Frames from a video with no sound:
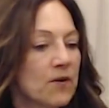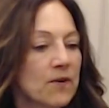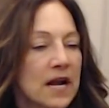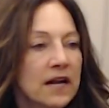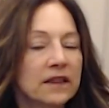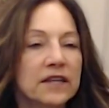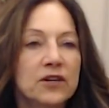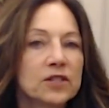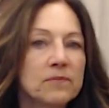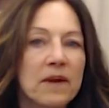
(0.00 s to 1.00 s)
So
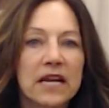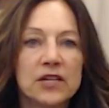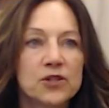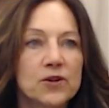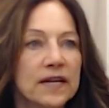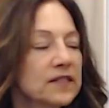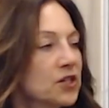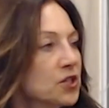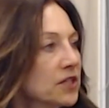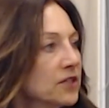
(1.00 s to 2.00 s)
leaders making
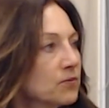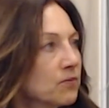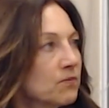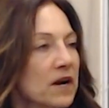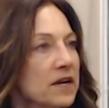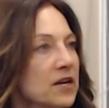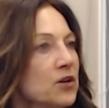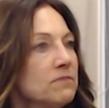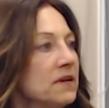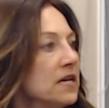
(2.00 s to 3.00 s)
transitions,
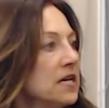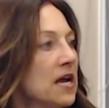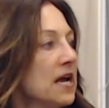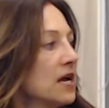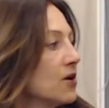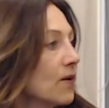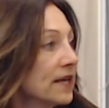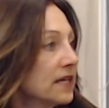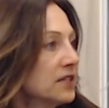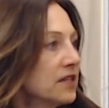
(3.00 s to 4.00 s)
it could be
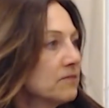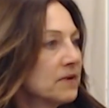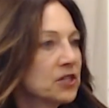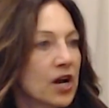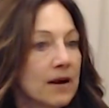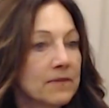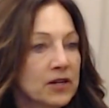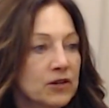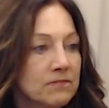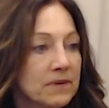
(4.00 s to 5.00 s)
going into the big
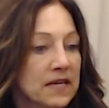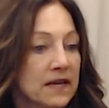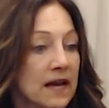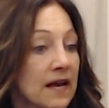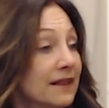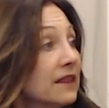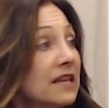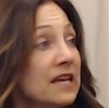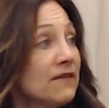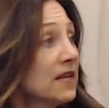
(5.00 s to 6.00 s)
job. It could be
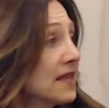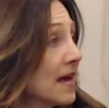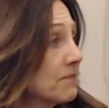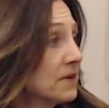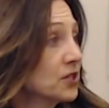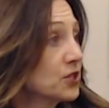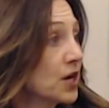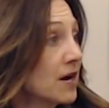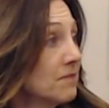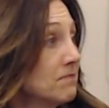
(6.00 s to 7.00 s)
leaving that
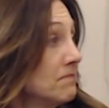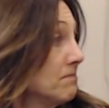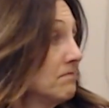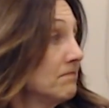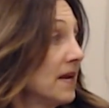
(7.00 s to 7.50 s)
big job